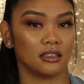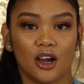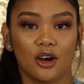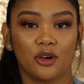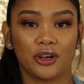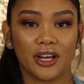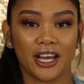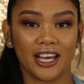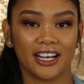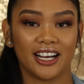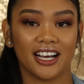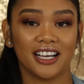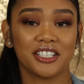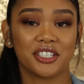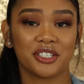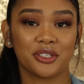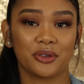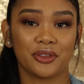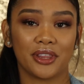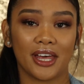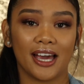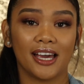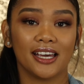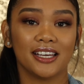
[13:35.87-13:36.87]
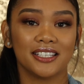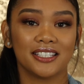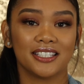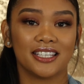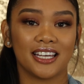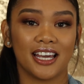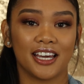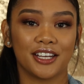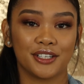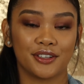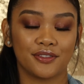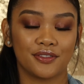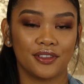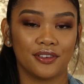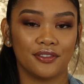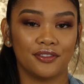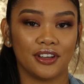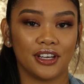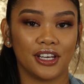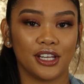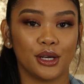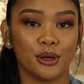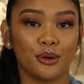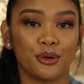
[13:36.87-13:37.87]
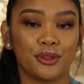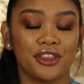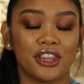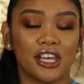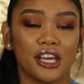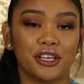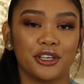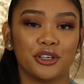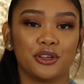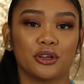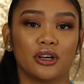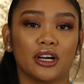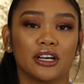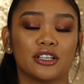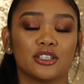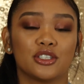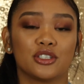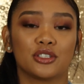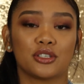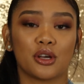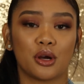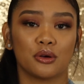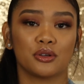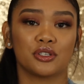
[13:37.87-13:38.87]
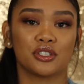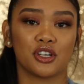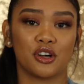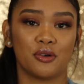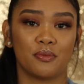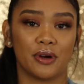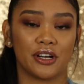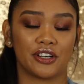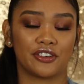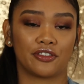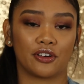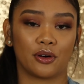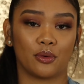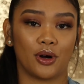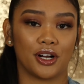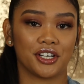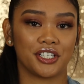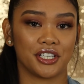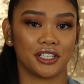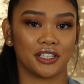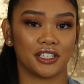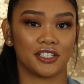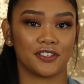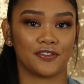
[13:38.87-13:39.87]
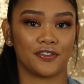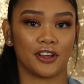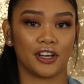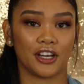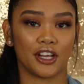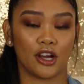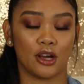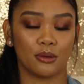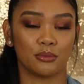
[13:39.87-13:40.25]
Okay guys, so that is the end of the video. Thank you guys so much for watching this video.